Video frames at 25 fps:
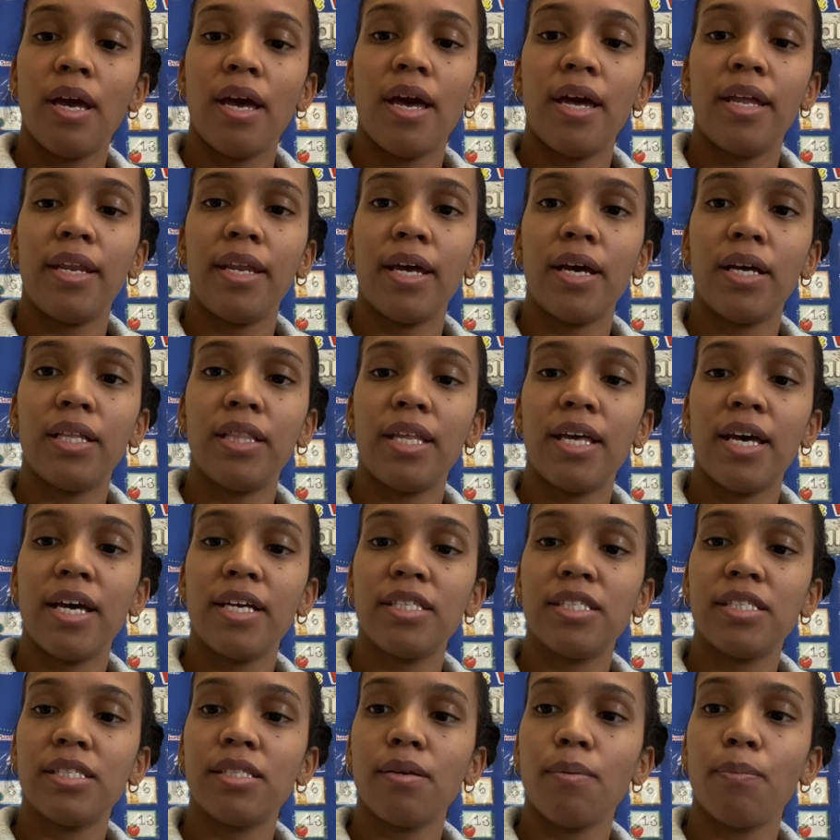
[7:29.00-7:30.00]
Now
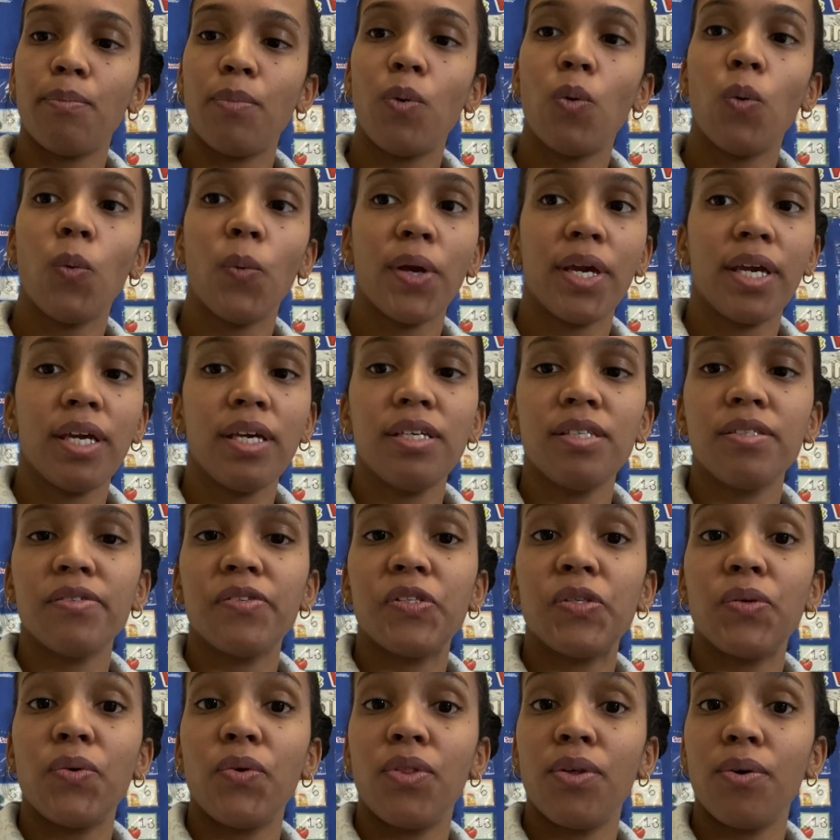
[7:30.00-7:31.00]
let's point
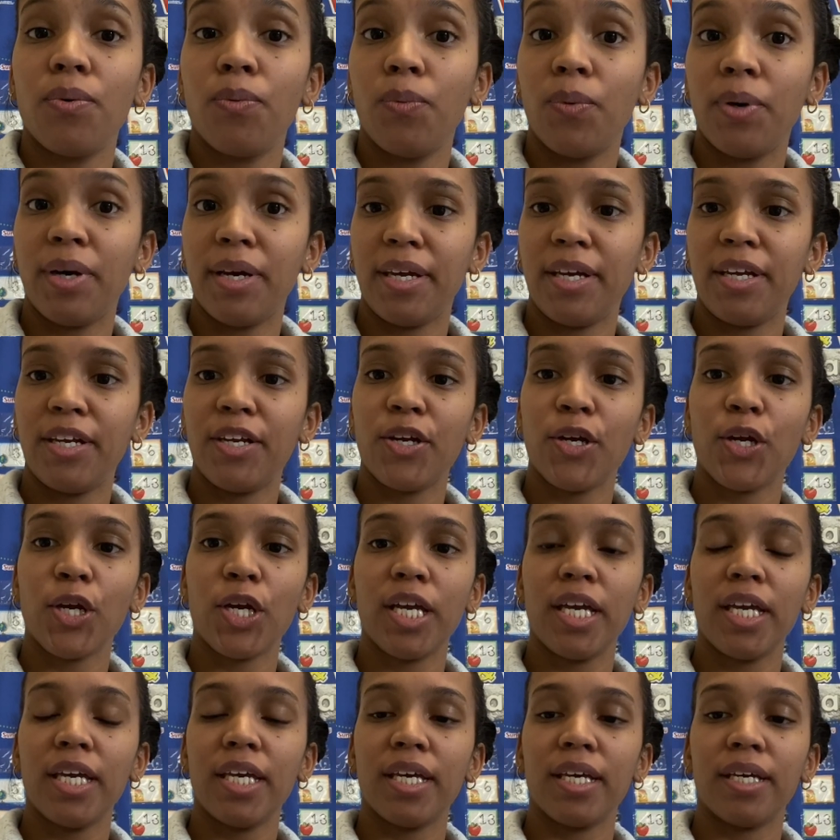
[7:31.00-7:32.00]
to the white
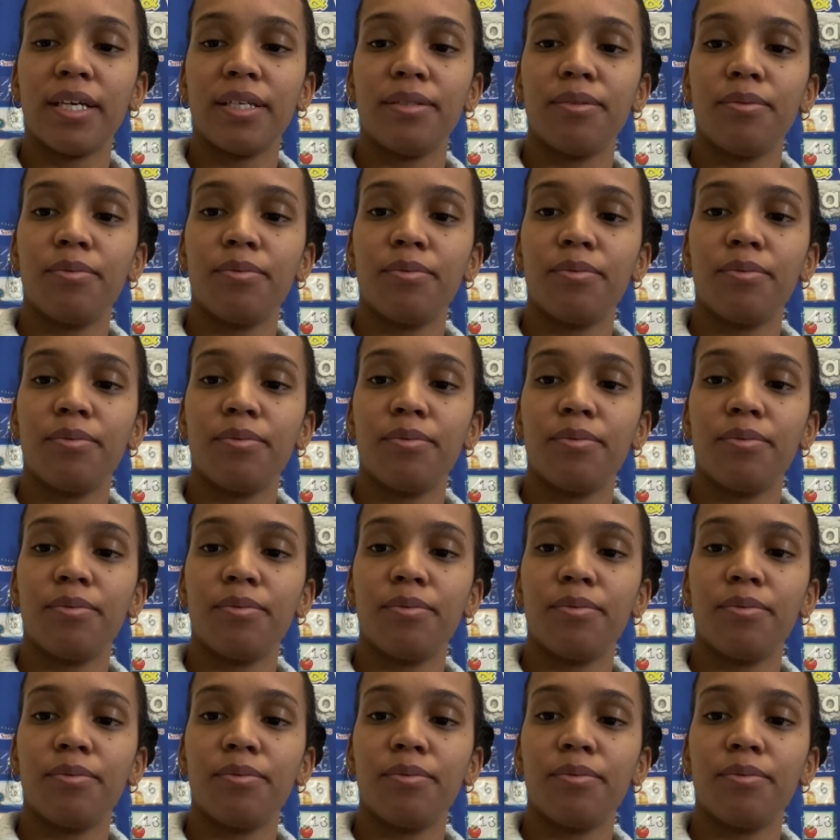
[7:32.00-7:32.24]
crayon.